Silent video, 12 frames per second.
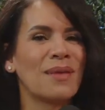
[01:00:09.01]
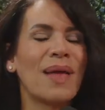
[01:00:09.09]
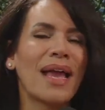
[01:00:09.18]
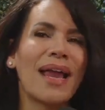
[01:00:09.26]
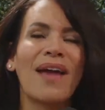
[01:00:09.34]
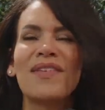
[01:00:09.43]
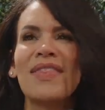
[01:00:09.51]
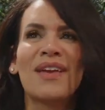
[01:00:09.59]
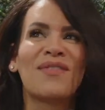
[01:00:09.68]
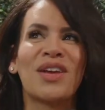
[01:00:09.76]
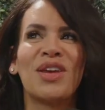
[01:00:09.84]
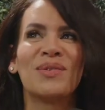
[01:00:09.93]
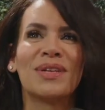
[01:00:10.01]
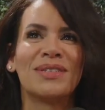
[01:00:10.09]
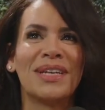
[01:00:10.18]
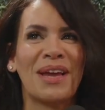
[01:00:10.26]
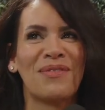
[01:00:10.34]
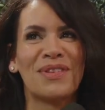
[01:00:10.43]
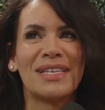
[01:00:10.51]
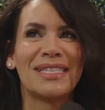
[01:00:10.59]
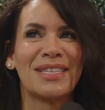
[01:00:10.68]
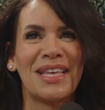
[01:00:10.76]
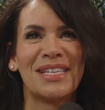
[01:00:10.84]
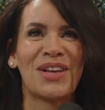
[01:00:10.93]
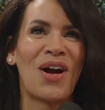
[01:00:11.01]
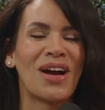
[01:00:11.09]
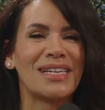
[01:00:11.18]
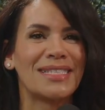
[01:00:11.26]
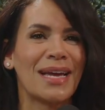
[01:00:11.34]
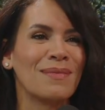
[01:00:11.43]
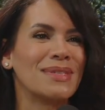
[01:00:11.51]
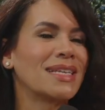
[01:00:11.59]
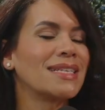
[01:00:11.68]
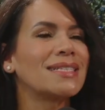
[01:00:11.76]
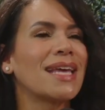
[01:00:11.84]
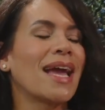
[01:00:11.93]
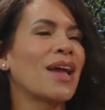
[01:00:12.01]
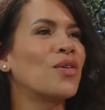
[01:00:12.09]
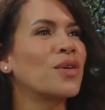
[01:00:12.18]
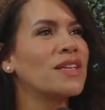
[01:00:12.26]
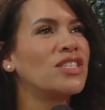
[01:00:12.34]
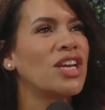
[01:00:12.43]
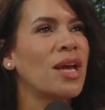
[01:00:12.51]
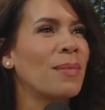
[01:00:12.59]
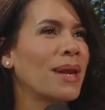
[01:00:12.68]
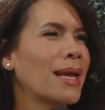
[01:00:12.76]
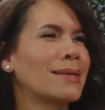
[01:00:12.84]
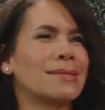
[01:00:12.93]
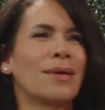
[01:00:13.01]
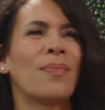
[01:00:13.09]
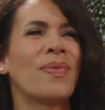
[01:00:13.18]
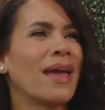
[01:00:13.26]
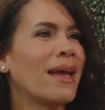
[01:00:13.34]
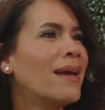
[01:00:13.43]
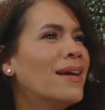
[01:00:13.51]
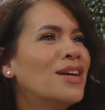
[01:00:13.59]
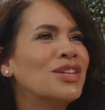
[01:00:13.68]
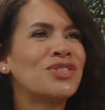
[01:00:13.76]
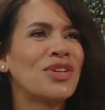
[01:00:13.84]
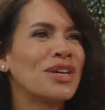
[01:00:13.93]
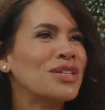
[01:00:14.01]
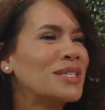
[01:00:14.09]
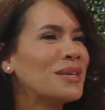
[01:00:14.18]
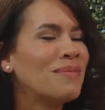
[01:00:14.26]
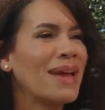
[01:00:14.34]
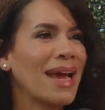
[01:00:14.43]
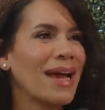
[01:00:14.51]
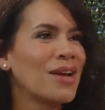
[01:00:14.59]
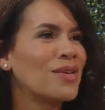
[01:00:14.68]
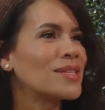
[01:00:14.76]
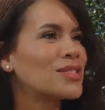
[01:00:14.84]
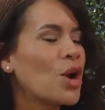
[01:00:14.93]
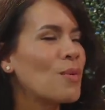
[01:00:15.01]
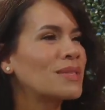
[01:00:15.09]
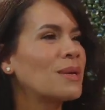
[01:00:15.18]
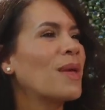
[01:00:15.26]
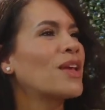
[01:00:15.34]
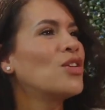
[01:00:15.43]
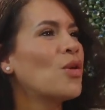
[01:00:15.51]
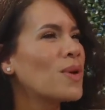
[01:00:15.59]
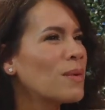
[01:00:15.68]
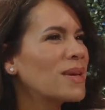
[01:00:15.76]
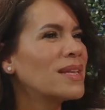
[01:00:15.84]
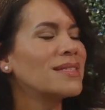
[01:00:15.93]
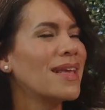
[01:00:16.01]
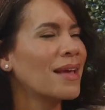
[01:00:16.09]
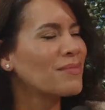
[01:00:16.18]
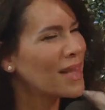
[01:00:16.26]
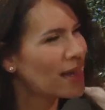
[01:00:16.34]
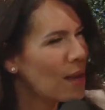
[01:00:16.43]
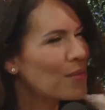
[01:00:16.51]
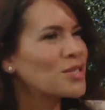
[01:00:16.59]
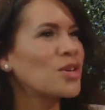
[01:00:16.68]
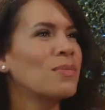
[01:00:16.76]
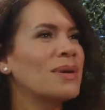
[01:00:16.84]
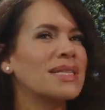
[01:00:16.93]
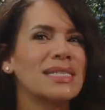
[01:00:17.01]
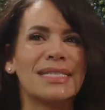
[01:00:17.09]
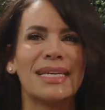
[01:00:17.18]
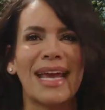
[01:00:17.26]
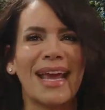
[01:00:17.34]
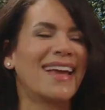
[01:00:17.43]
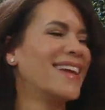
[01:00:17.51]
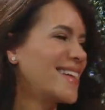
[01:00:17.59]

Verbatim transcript: I'm like, I have to think of a cute little name for these, yeah. these car segments because it's like I go to the gym and I guess something triggers triggers in me. I go to Starbucks. I'm like, you know what I'm going to say? I'm going to talk about this today.